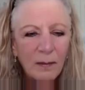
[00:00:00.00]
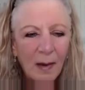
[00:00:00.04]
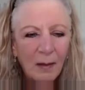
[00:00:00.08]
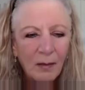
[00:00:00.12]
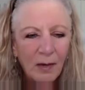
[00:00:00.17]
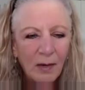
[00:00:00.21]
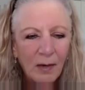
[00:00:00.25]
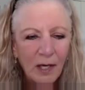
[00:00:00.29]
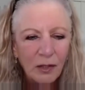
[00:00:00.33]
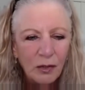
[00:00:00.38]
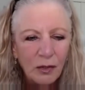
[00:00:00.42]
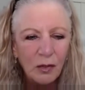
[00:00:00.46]

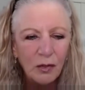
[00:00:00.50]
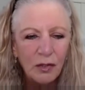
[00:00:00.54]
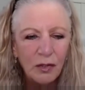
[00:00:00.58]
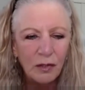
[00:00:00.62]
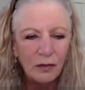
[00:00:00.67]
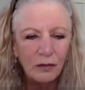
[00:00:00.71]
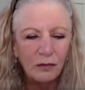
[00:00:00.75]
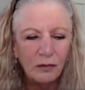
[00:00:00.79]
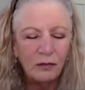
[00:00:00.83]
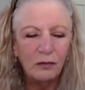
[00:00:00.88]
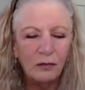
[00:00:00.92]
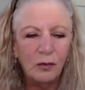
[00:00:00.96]
I told you
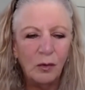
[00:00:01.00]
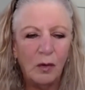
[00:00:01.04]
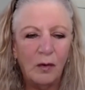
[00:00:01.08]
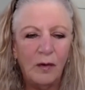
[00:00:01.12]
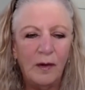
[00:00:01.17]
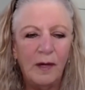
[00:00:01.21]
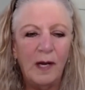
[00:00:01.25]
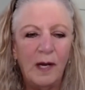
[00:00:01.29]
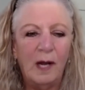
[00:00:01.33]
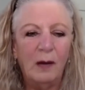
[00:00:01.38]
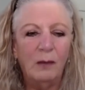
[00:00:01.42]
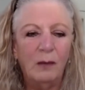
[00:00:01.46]
the
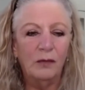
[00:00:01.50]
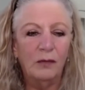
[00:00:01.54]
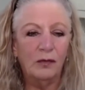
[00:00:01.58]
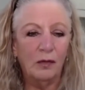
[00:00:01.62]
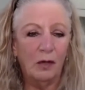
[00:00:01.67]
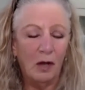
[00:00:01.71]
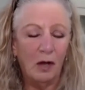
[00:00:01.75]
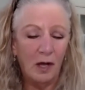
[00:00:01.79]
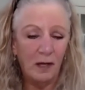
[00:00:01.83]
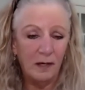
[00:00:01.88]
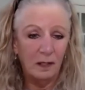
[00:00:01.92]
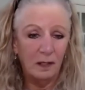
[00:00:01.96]
story. I was
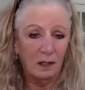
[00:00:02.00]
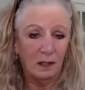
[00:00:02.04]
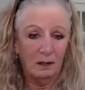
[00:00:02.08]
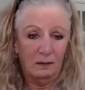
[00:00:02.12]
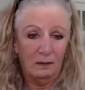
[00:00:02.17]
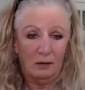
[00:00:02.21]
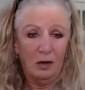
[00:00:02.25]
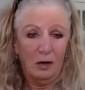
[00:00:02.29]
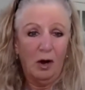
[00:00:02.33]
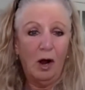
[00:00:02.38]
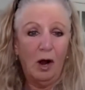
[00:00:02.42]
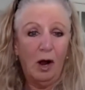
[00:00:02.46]
on a
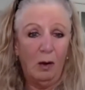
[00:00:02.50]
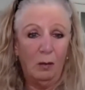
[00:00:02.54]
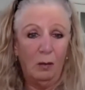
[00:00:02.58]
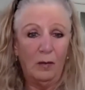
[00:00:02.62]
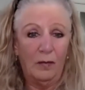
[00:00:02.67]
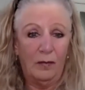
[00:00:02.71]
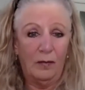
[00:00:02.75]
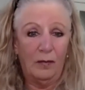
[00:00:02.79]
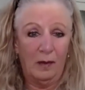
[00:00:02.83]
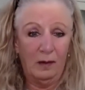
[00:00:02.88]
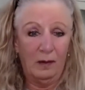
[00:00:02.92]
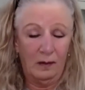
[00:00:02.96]
call with
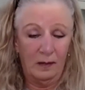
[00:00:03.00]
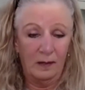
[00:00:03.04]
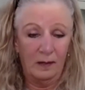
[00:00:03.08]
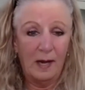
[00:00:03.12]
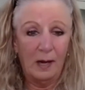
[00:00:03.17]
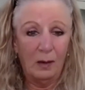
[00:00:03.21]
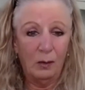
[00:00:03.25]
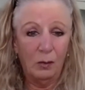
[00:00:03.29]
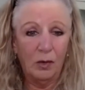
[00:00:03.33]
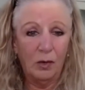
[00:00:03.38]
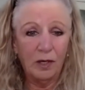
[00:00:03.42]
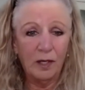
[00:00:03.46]
a
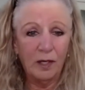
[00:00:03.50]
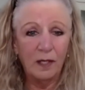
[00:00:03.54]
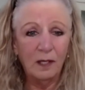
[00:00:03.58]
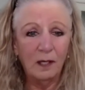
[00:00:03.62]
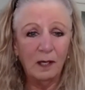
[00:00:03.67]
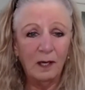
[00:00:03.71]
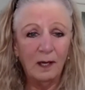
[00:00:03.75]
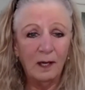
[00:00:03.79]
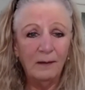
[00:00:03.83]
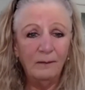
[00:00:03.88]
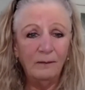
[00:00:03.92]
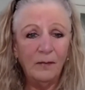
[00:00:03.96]
networking
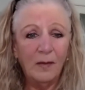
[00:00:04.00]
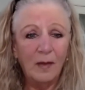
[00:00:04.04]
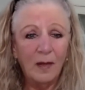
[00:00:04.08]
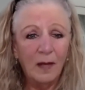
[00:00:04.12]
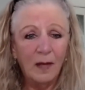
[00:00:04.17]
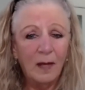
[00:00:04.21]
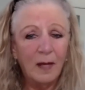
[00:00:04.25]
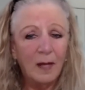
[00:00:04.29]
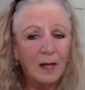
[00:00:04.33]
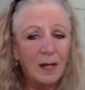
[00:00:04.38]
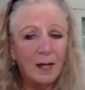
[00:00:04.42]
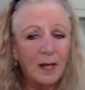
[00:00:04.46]
guy,
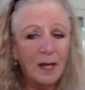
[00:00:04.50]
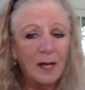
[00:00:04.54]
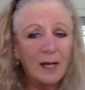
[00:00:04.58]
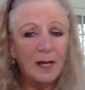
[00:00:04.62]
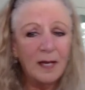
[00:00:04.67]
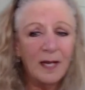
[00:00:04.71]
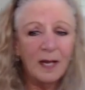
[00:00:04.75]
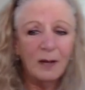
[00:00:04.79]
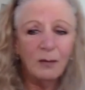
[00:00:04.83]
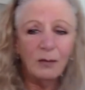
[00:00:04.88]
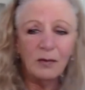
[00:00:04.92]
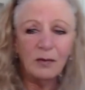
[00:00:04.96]
and
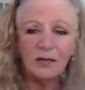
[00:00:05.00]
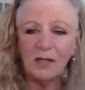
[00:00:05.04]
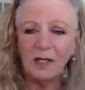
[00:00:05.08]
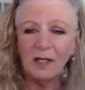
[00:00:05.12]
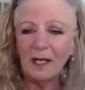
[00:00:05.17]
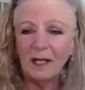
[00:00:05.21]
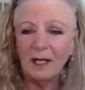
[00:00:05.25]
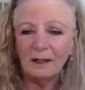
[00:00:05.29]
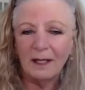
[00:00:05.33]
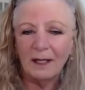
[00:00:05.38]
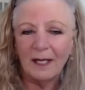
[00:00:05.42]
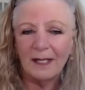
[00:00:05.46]
he was
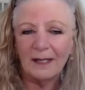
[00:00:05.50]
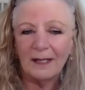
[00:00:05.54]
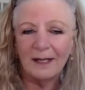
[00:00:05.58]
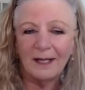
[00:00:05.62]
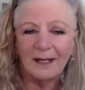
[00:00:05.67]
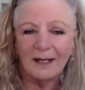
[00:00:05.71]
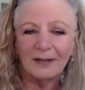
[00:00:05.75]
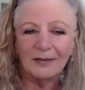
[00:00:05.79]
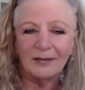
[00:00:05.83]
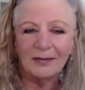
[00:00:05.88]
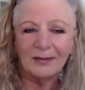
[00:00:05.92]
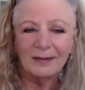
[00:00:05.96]
here like
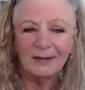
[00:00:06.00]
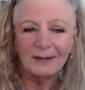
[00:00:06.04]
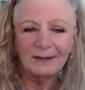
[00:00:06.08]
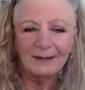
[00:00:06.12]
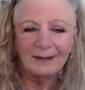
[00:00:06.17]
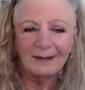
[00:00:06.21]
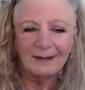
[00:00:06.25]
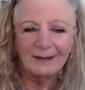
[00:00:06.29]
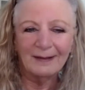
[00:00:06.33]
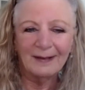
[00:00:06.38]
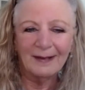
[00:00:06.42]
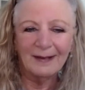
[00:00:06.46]
this.
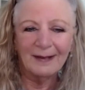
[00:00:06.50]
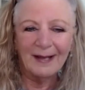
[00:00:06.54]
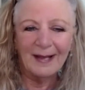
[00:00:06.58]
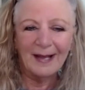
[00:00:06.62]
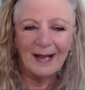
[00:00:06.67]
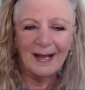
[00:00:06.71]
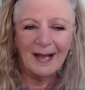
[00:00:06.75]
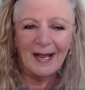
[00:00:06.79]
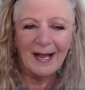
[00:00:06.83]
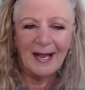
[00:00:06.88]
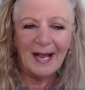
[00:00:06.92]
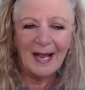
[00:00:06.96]

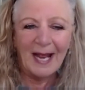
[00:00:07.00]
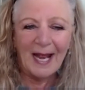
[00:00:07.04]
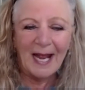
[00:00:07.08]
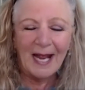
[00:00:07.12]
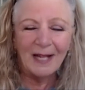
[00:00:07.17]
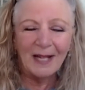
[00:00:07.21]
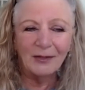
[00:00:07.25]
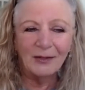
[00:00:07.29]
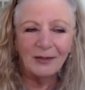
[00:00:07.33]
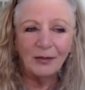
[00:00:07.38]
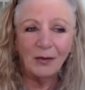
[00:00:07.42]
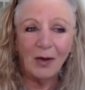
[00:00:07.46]

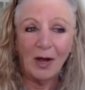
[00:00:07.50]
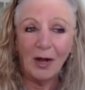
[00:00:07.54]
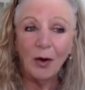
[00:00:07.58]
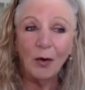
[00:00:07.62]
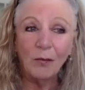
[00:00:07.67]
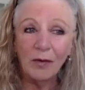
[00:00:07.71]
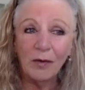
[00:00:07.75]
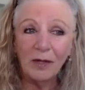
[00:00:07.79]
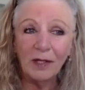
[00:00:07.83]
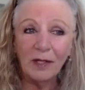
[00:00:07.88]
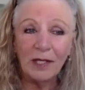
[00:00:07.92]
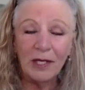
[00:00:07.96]
And so I don't
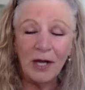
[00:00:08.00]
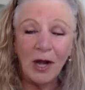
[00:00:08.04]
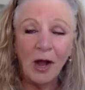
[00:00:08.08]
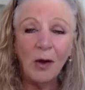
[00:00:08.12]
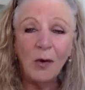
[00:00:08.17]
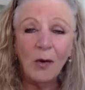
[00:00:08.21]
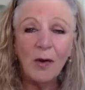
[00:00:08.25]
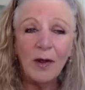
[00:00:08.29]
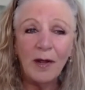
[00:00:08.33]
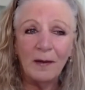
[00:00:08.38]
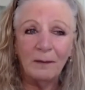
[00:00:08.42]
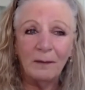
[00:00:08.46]
really know
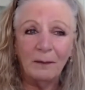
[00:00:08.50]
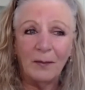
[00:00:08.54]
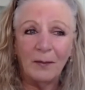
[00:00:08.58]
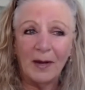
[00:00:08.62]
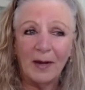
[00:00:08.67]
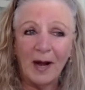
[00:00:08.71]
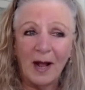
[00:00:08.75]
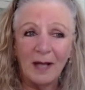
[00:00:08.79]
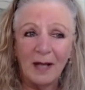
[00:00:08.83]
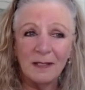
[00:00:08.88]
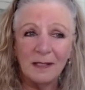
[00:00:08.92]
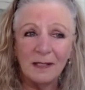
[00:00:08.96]
him, but
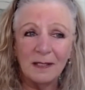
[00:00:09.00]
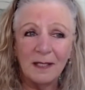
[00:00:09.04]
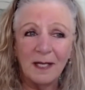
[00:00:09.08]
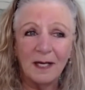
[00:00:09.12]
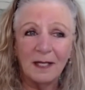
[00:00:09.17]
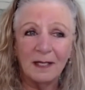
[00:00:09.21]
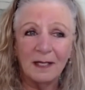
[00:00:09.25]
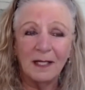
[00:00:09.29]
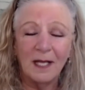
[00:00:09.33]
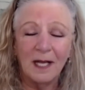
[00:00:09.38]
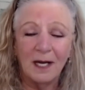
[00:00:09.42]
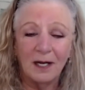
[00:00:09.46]
I said
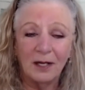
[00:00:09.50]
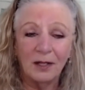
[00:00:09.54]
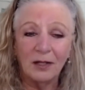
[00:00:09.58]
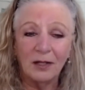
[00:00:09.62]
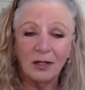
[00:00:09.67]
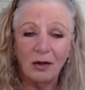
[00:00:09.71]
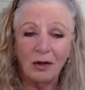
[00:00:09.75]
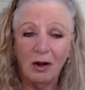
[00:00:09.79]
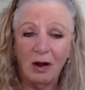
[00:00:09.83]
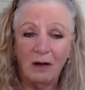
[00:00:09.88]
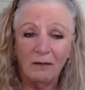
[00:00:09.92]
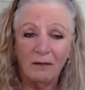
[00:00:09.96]
at the end of the
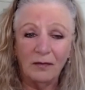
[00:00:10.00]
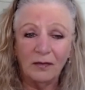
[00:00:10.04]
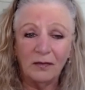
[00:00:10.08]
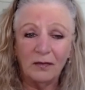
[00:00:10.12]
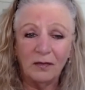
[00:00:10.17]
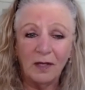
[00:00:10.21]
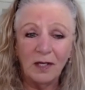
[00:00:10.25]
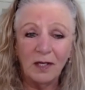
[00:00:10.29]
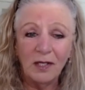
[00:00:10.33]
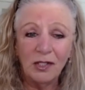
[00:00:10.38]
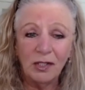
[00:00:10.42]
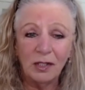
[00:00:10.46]

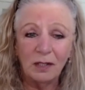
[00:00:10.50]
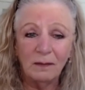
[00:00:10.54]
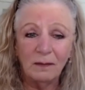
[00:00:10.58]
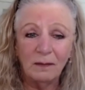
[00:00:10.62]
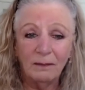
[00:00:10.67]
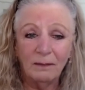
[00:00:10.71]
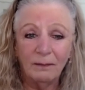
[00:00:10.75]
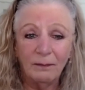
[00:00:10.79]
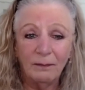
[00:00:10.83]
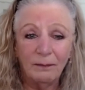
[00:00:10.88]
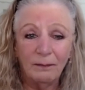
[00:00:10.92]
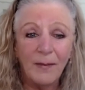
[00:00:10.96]

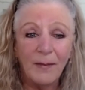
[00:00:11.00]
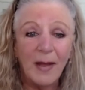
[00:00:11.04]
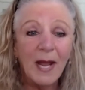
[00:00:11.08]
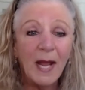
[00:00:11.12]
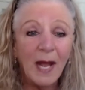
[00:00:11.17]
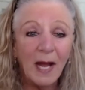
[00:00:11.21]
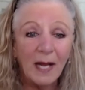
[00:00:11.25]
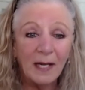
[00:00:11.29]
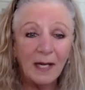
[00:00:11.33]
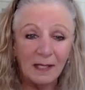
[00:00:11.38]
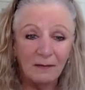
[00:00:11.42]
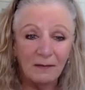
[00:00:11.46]
conversation, may
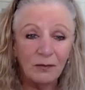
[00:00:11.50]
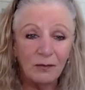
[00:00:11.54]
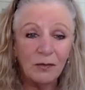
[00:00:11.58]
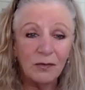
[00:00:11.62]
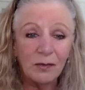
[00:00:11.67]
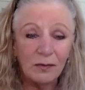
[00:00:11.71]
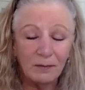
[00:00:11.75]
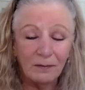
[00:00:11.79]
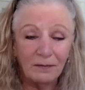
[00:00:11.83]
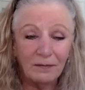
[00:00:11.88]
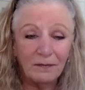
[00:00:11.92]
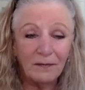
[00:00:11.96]
I give you
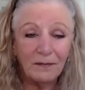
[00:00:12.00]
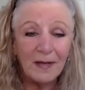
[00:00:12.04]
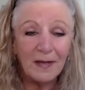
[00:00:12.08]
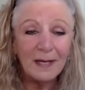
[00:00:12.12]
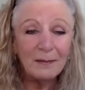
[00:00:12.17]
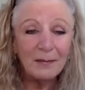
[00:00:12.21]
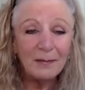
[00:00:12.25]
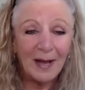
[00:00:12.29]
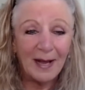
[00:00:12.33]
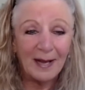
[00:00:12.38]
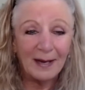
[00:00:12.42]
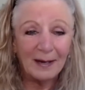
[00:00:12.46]
some
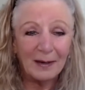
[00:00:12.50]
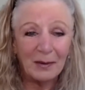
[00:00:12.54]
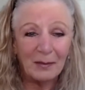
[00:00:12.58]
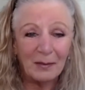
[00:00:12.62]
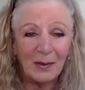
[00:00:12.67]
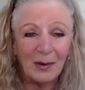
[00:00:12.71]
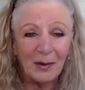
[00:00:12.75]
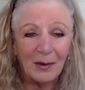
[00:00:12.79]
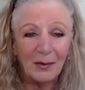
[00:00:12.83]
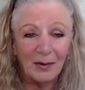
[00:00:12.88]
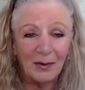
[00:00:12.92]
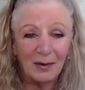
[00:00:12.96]
feedback about